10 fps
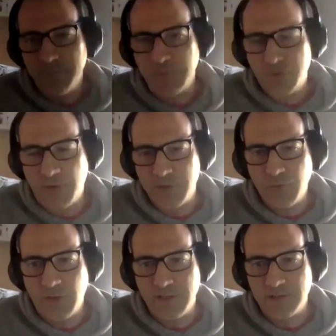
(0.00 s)
but try
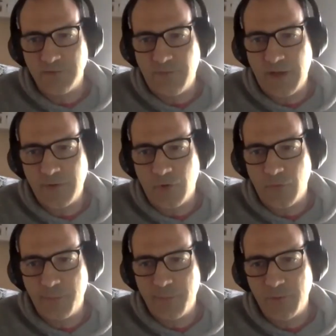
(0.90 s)
to identify
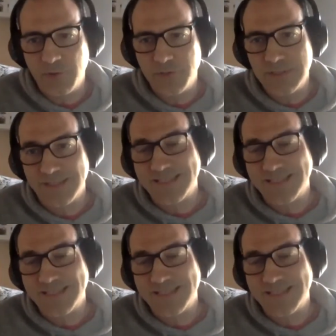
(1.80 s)
other people using